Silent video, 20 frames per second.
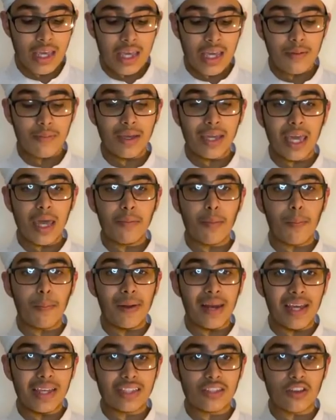it became a
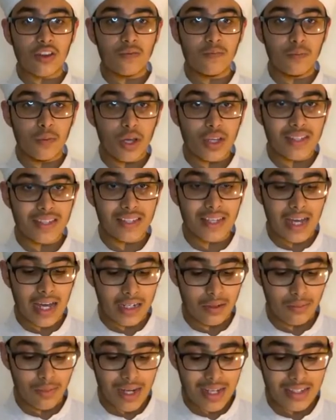place of mercy
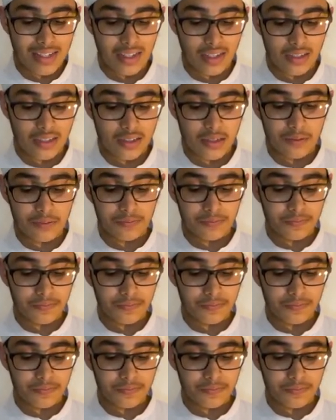and blessings.